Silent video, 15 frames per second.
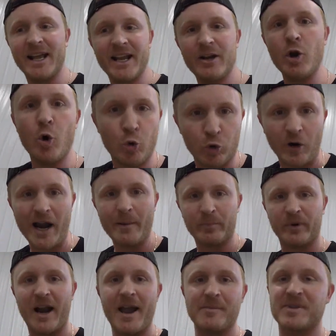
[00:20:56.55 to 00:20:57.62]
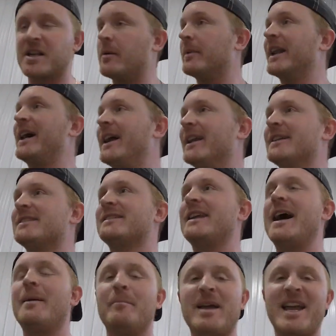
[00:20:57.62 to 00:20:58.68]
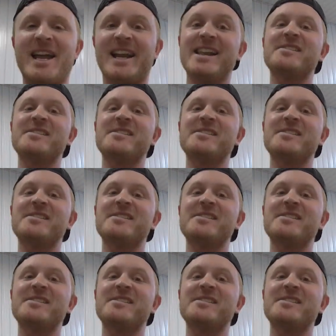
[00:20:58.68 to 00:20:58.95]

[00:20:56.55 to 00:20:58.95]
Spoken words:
Ain't no crap raps coming out of this shop, man.